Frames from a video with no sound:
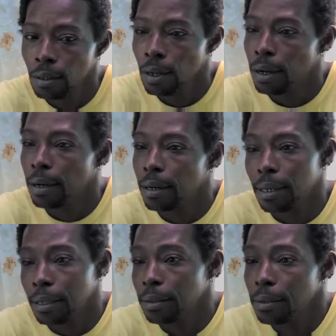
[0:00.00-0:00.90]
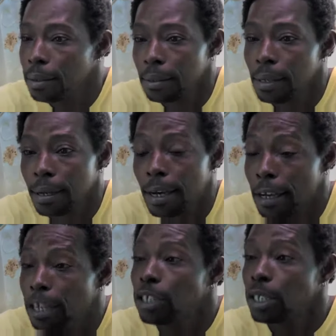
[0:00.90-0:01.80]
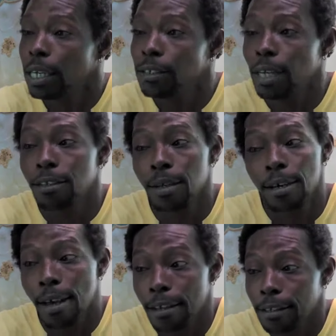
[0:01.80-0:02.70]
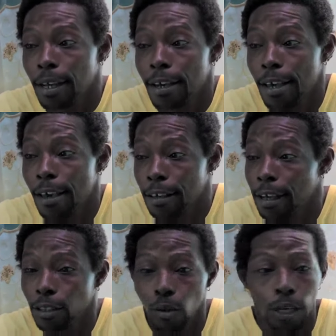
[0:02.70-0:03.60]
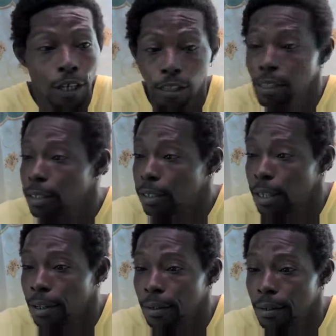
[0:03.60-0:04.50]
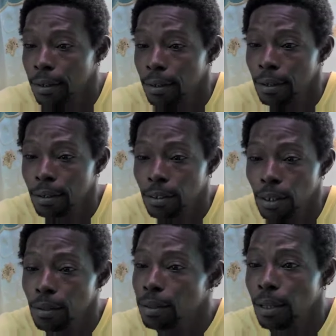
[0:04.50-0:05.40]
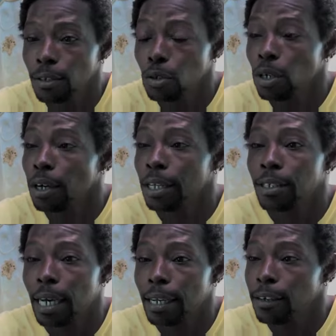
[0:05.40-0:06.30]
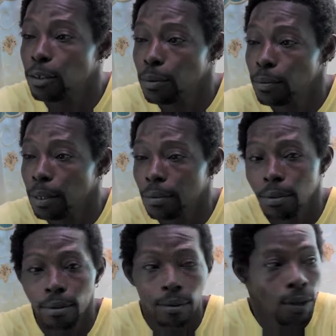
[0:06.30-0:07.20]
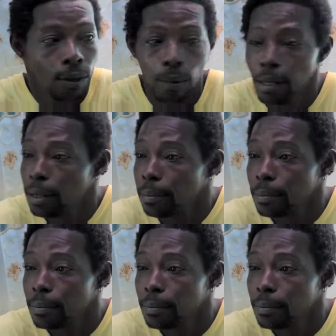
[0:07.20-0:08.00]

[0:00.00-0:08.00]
are like, you know, a Haitian, I guess, or a Haitian descent, certain things you're not entitled to, and you're not welcome.